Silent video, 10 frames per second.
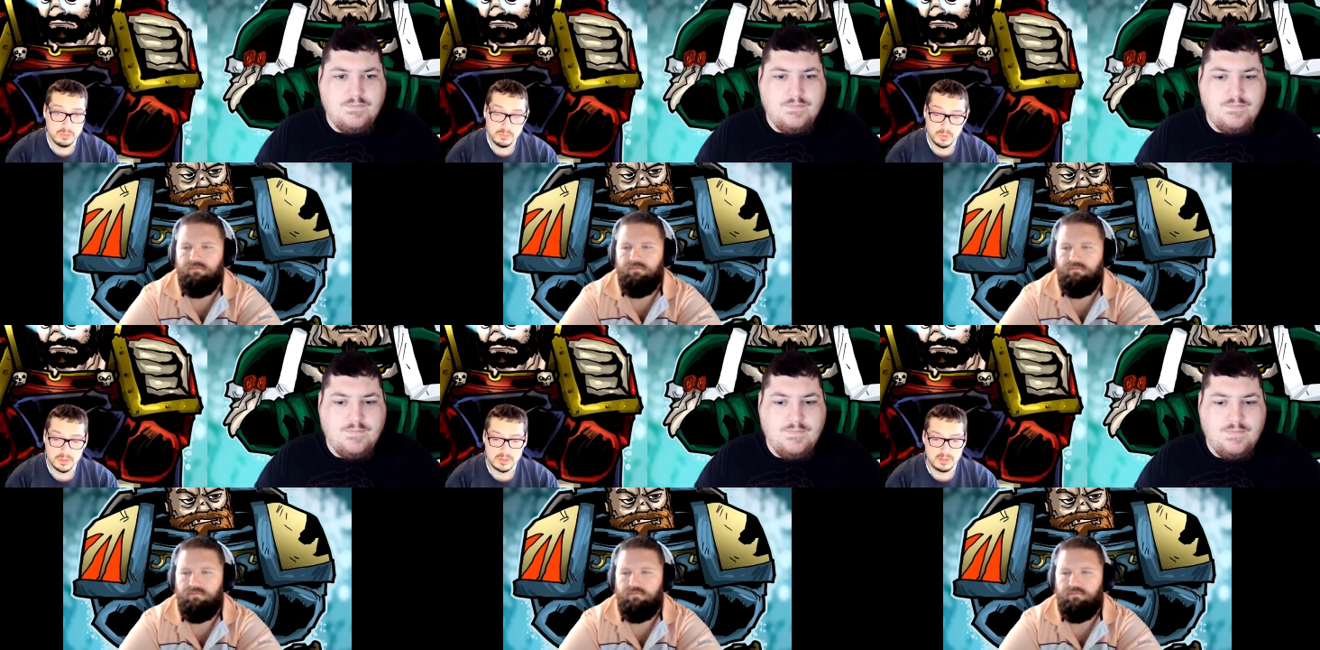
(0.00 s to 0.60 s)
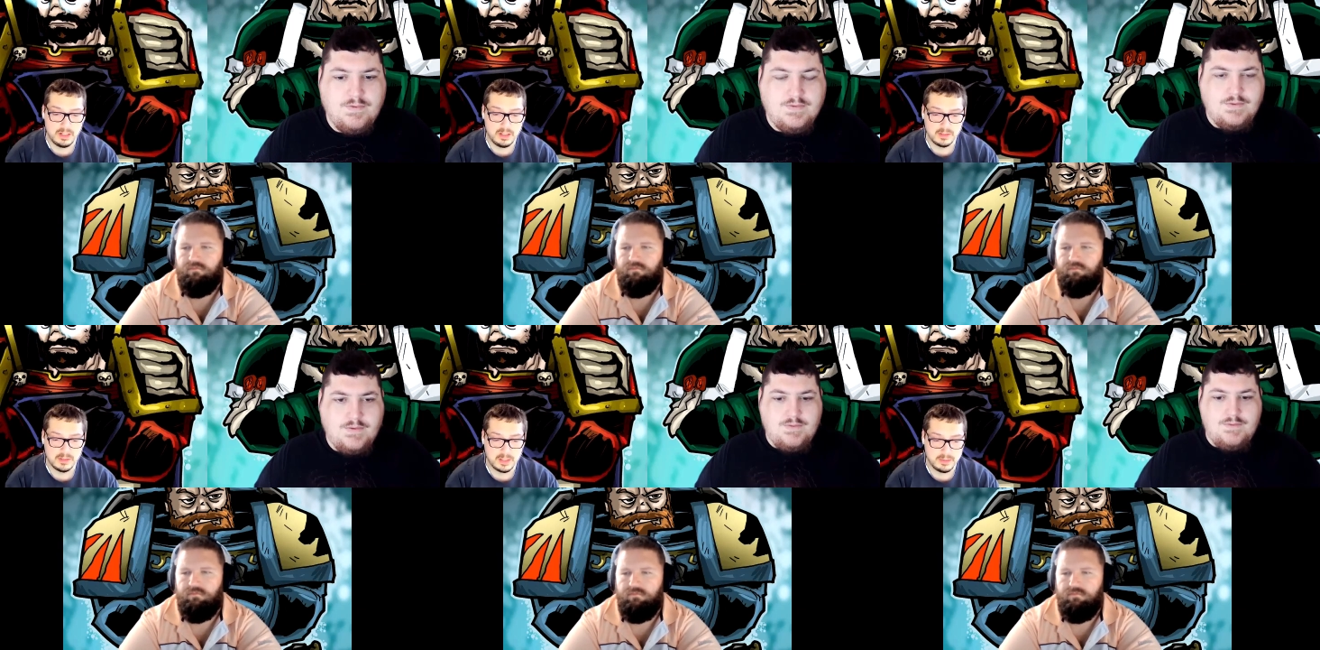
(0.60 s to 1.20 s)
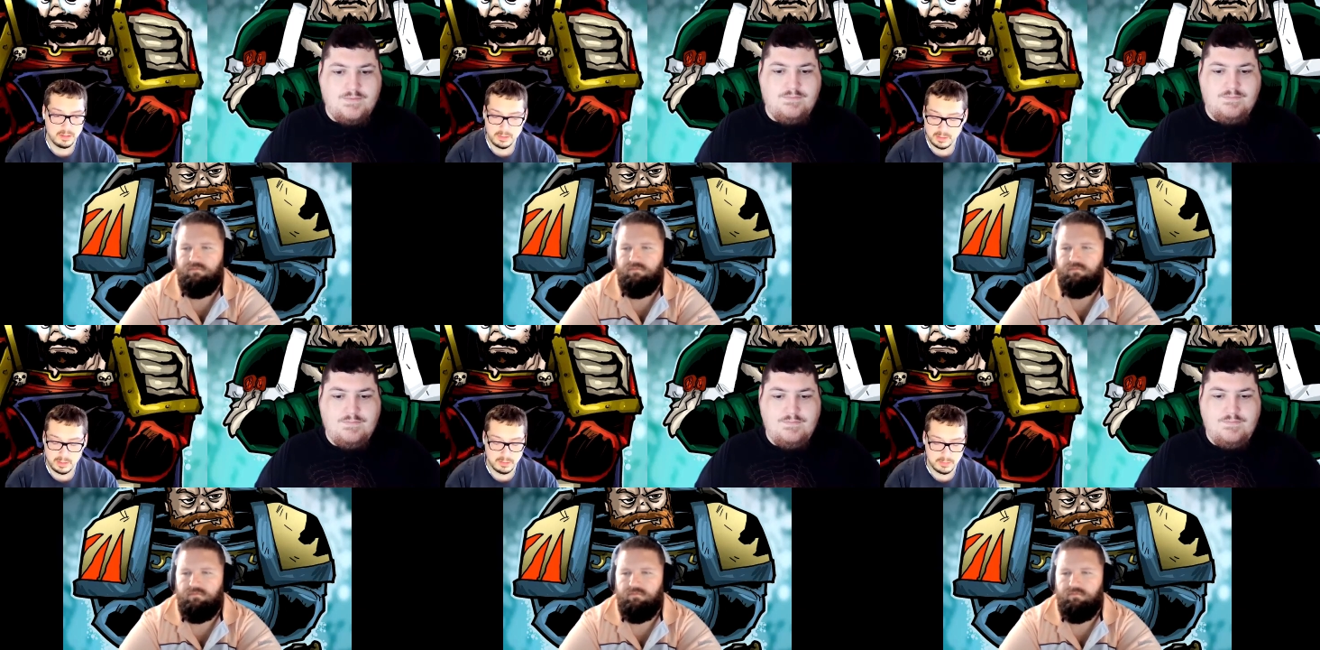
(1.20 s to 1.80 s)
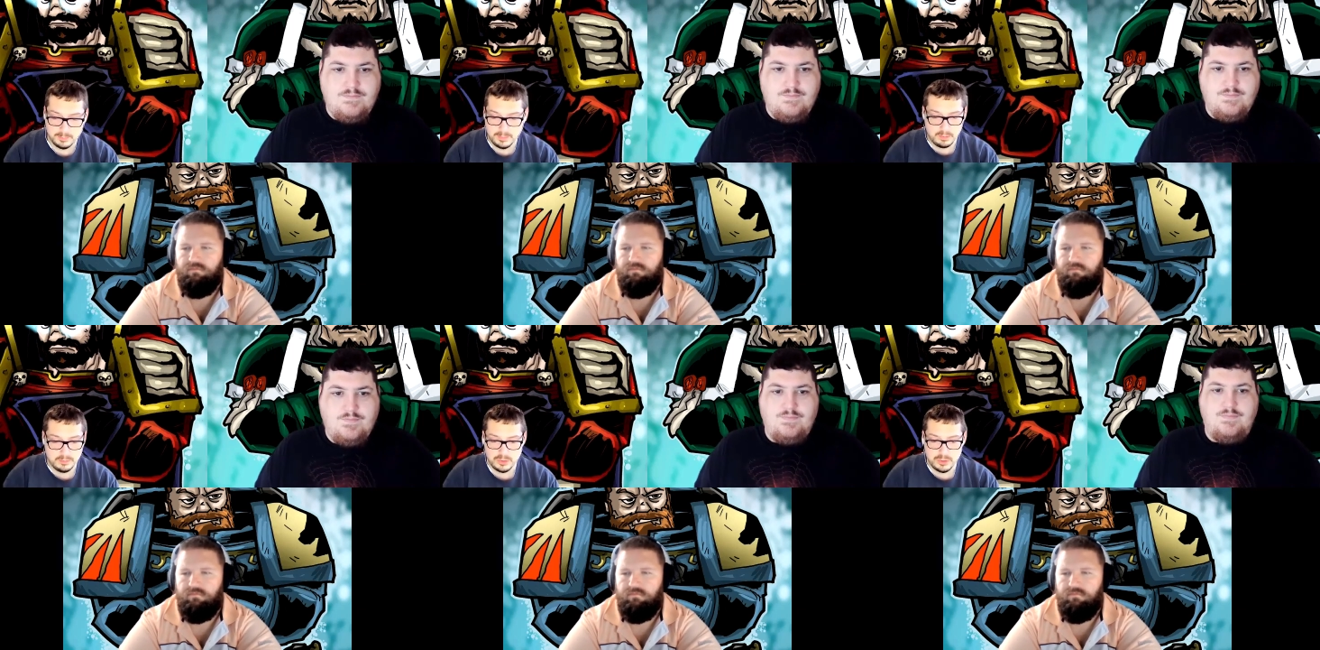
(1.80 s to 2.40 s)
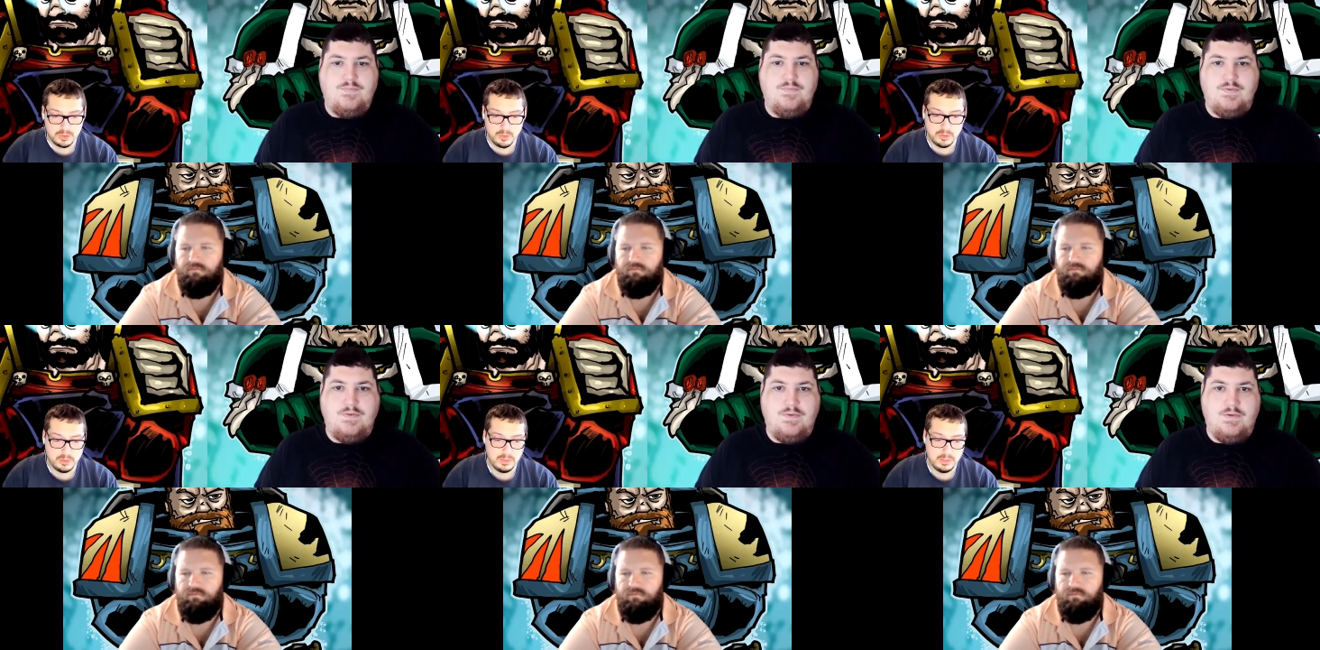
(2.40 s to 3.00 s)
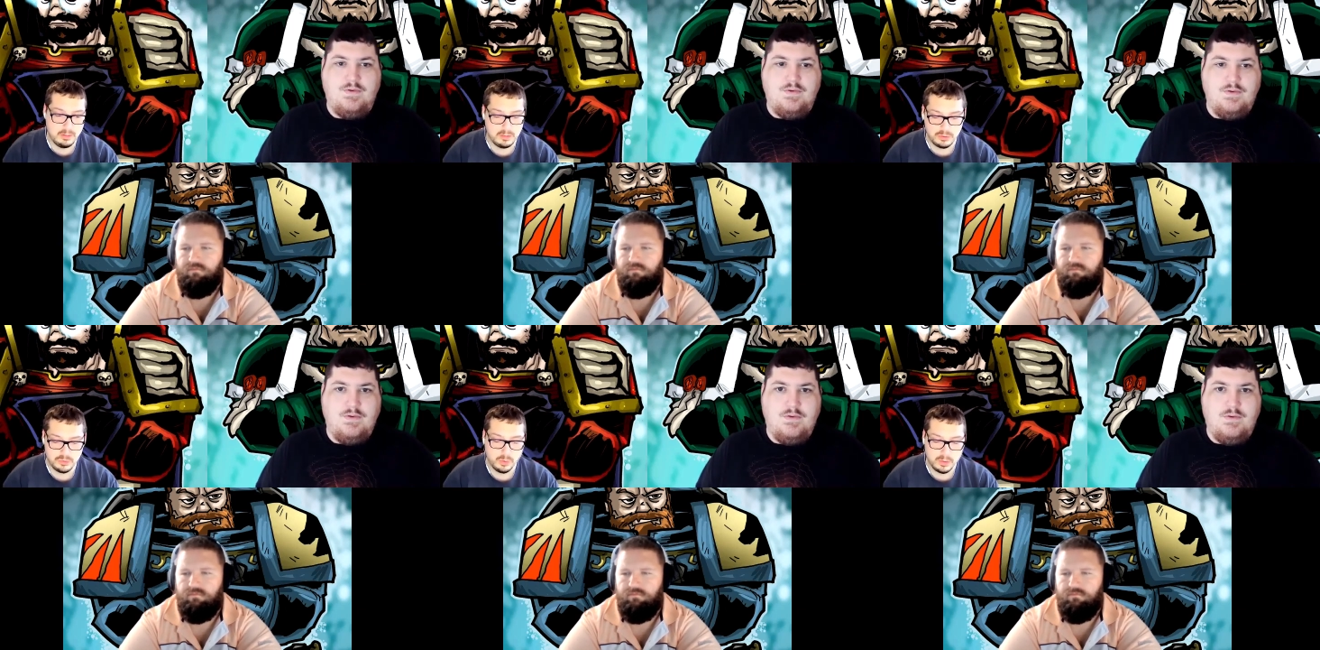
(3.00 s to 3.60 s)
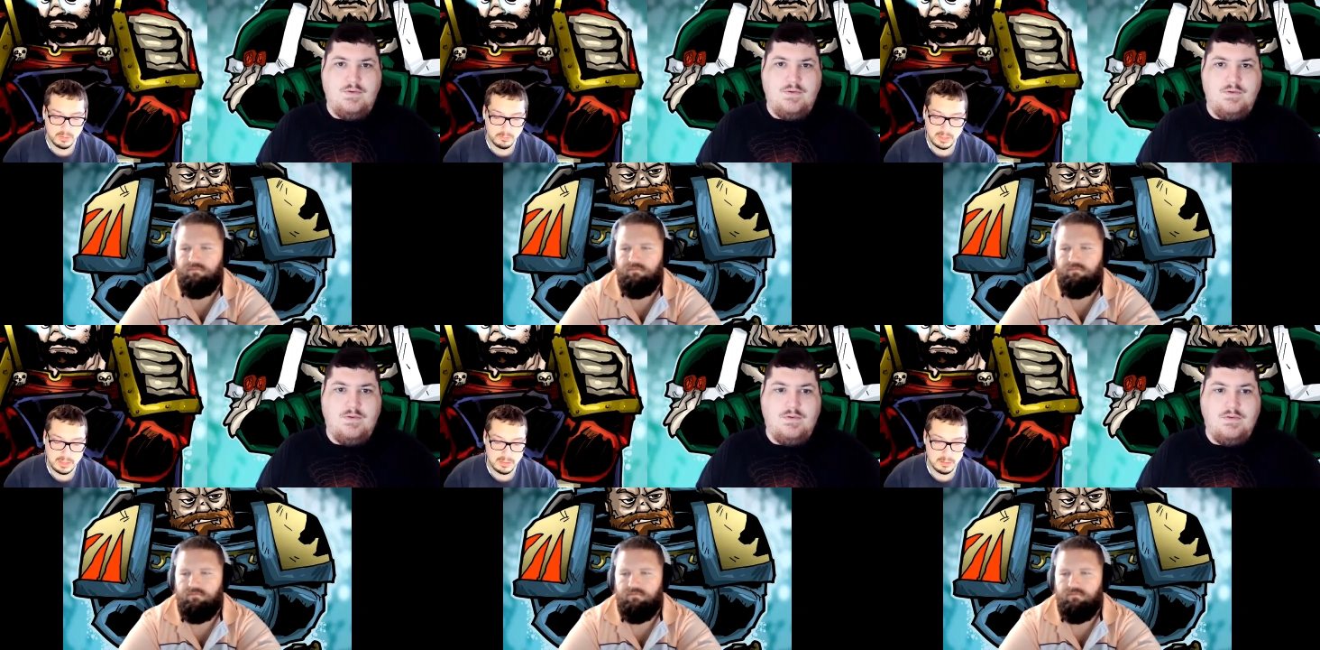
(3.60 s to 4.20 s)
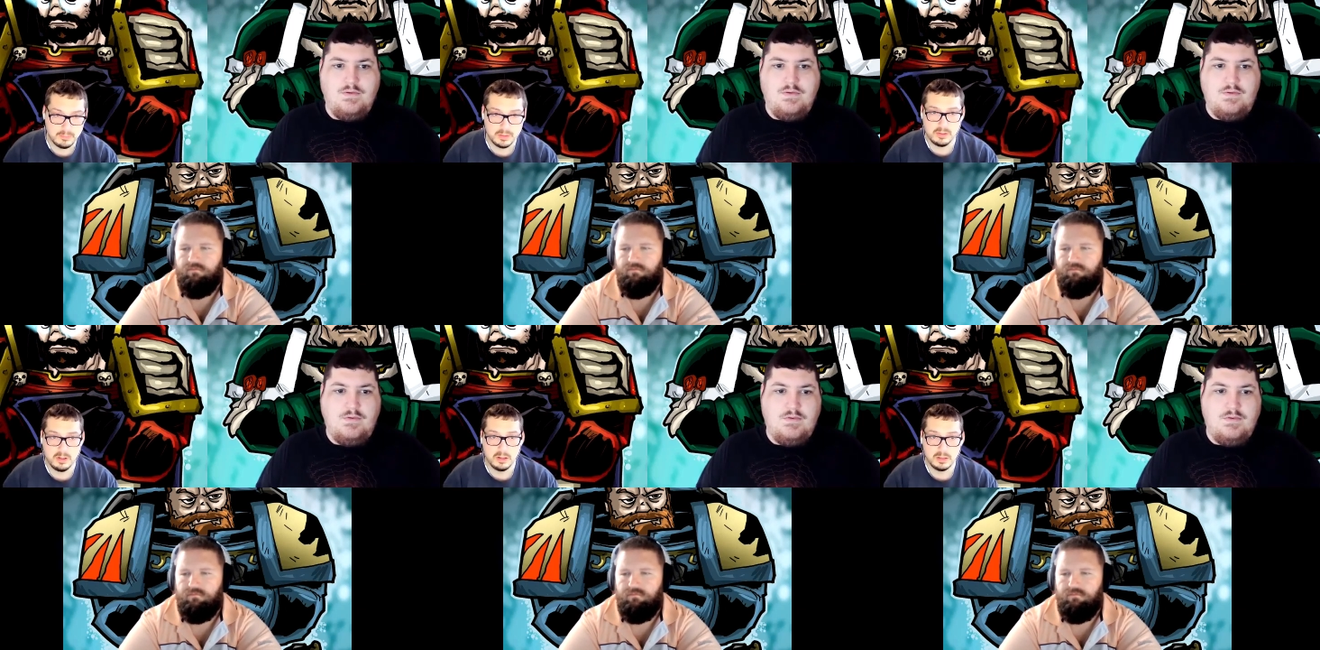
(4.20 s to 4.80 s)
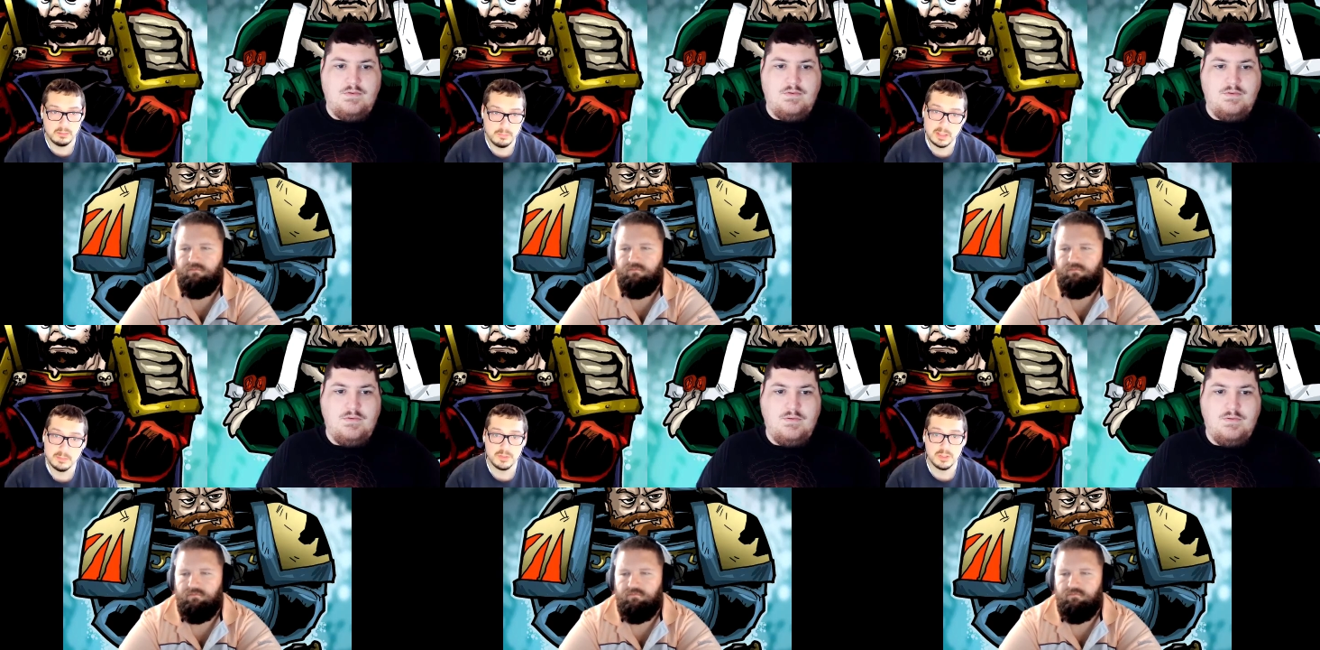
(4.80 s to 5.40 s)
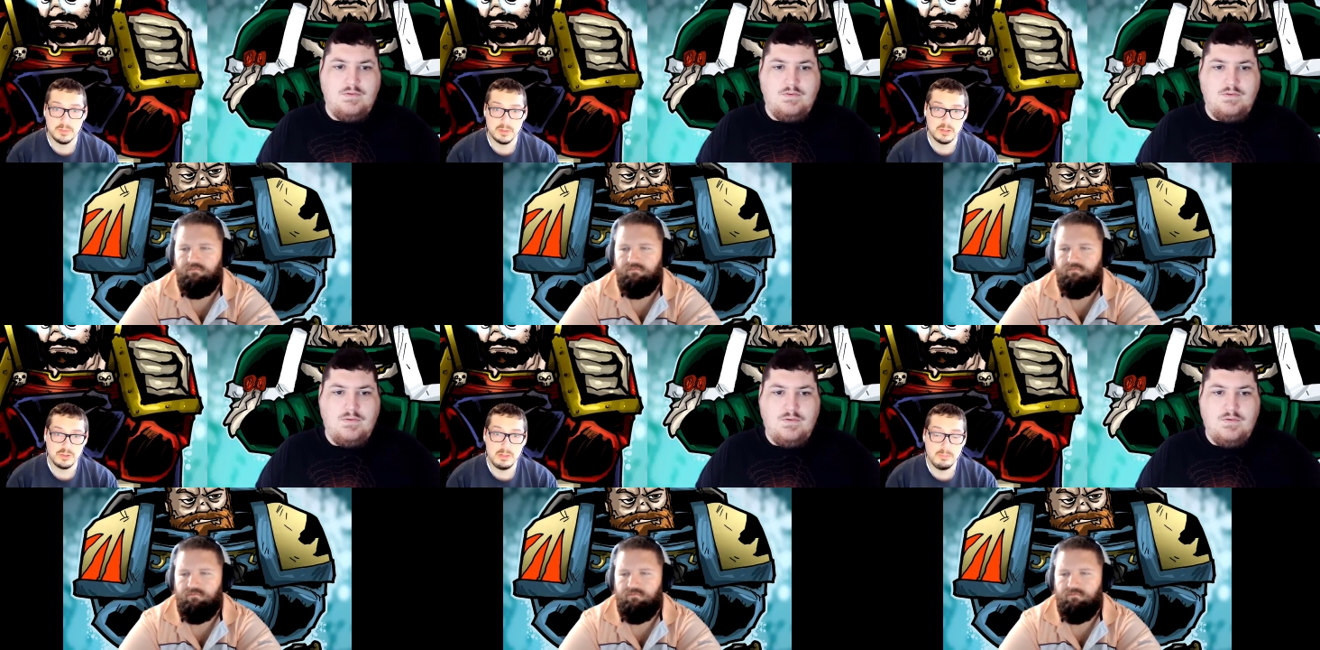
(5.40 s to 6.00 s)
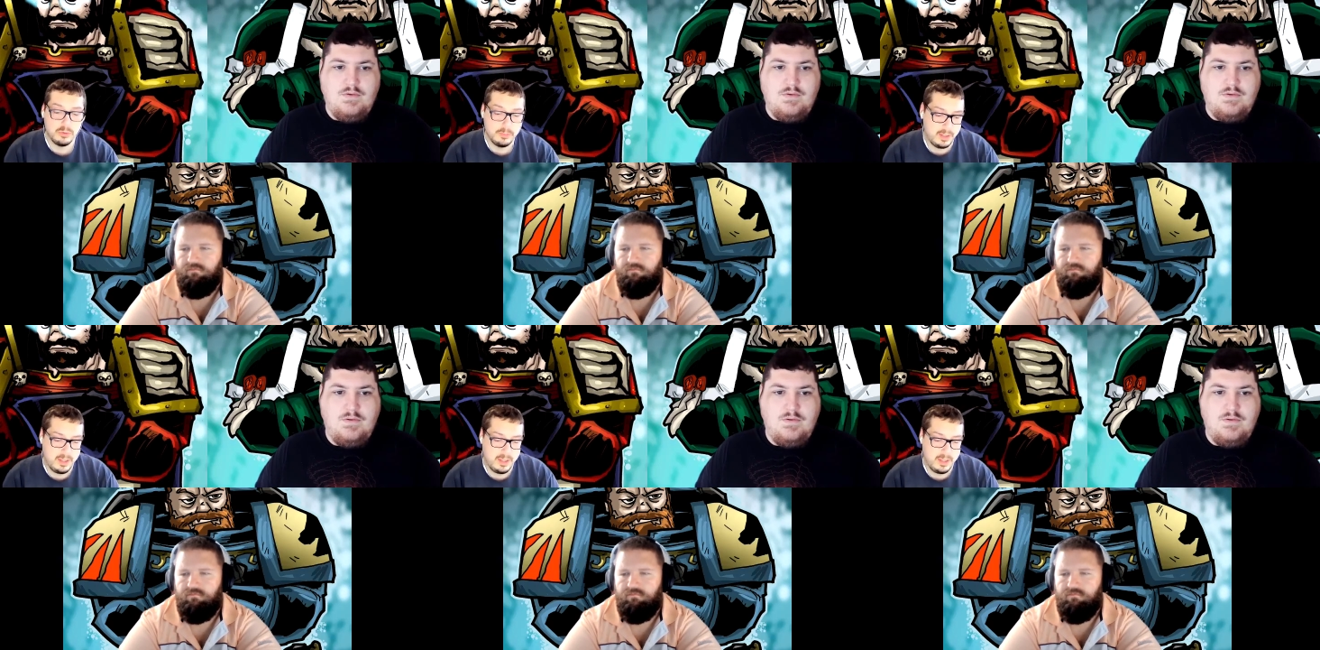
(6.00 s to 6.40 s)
Speaker 1: once the Tyranids get there, the Tyranids themselves are just going to either destroy them, eat them, discard them, make them jump into the gene pool, be like,